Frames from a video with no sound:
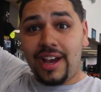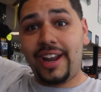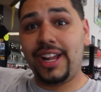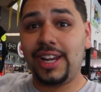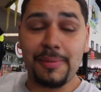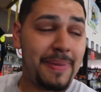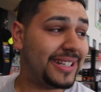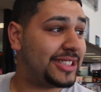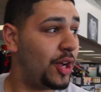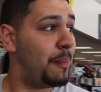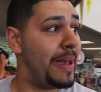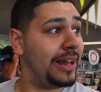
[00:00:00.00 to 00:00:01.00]
I look back to
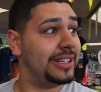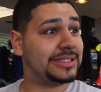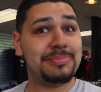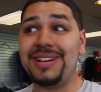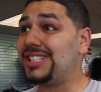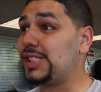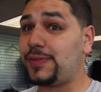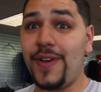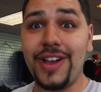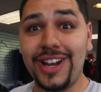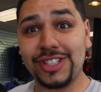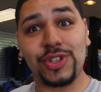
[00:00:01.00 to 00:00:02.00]
yo, babe, look, somebody just
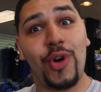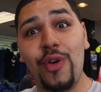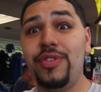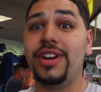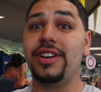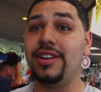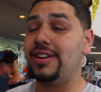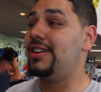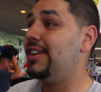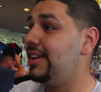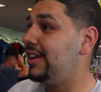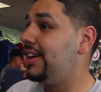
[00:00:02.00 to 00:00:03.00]
fell. Yeah, let's go over there.
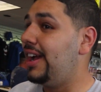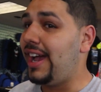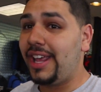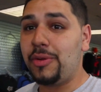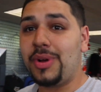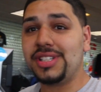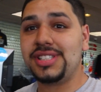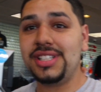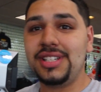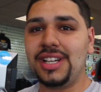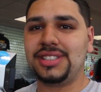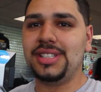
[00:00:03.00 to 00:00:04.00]
And you know what I
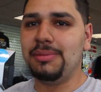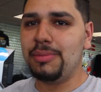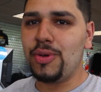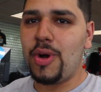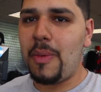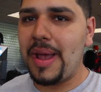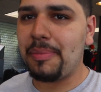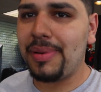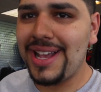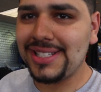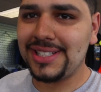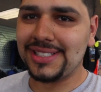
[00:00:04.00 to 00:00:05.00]
see? I see blue and white
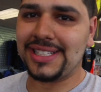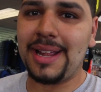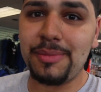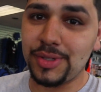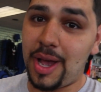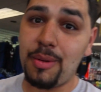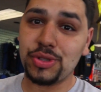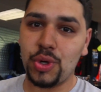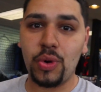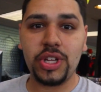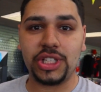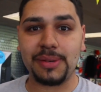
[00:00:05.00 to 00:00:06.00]
plastics, and I'm I was the
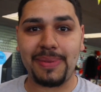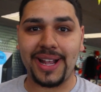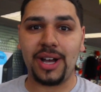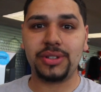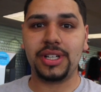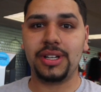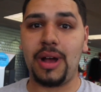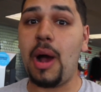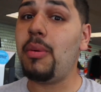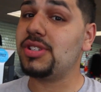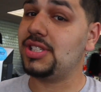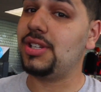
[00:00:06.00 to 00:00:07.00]
only dirt bike out there. I
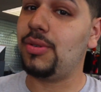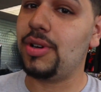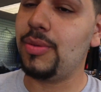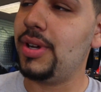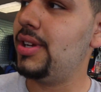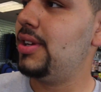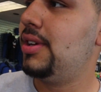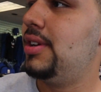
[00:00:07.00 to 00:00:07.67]
wasn't the only one.